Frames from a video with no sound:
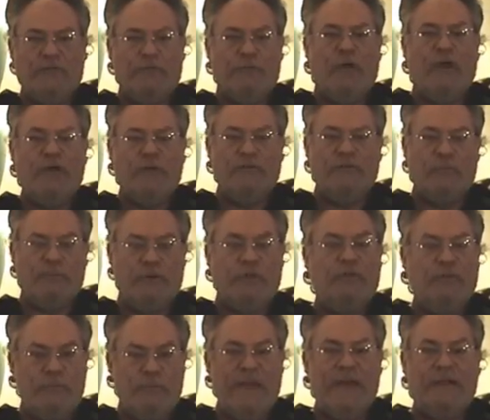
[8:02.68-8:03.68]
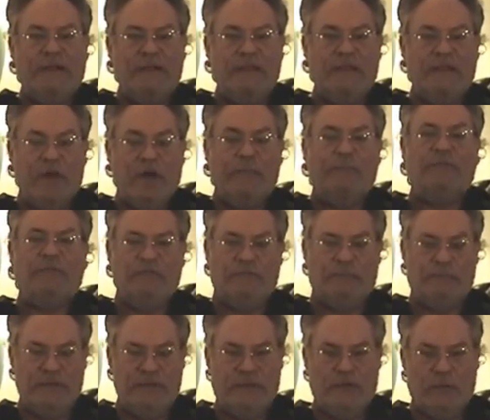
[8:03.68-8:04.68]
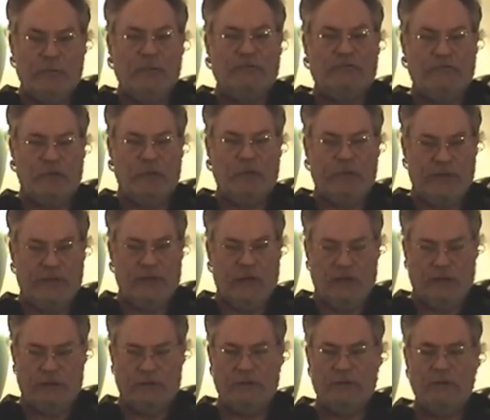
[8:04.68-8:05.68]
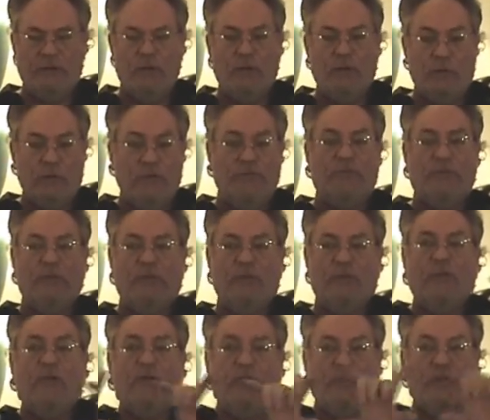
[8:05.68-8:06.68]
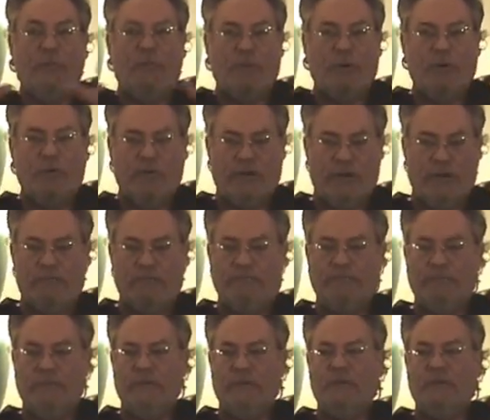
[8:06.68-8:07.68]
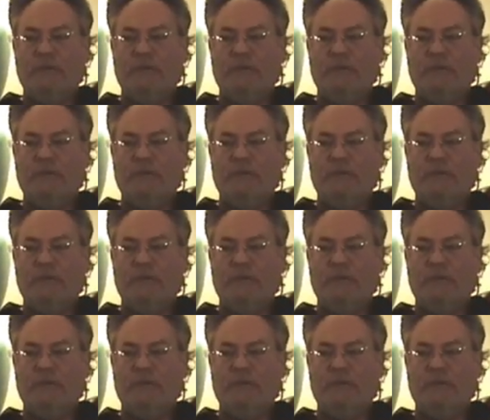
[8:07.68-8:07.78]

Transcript: on trying to bring humanity up to speed on what's going on with the program.